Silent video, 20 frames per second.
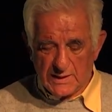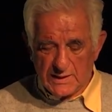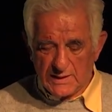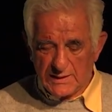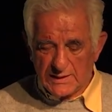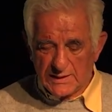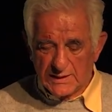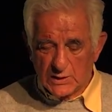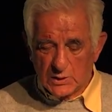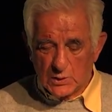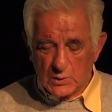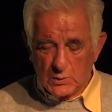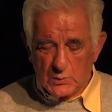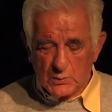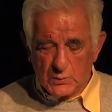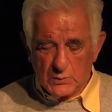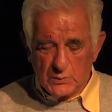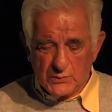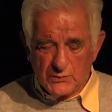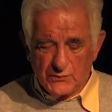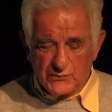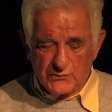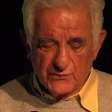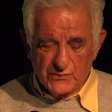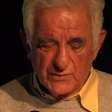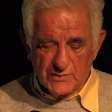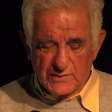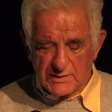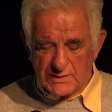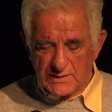
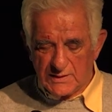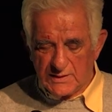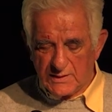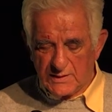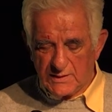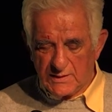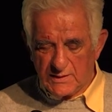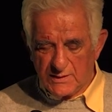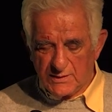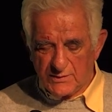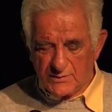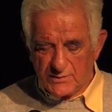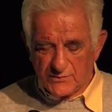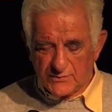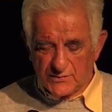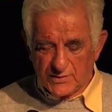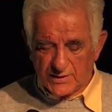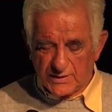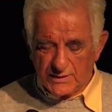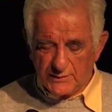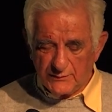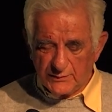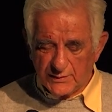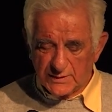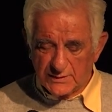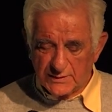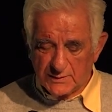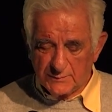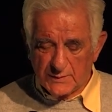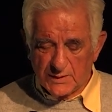includes a
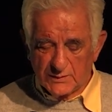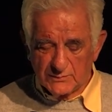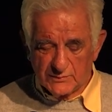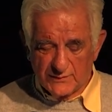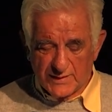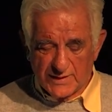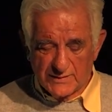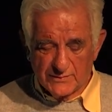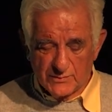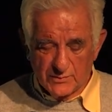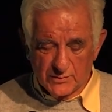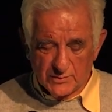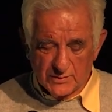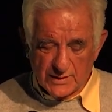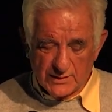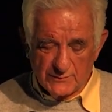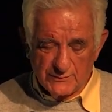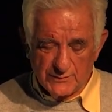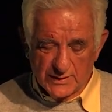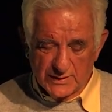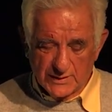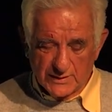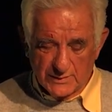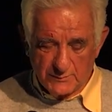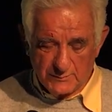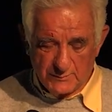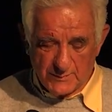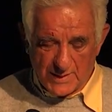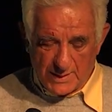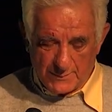significant amount of ethnographic
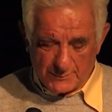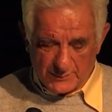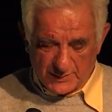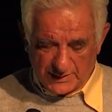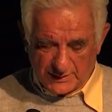mapping.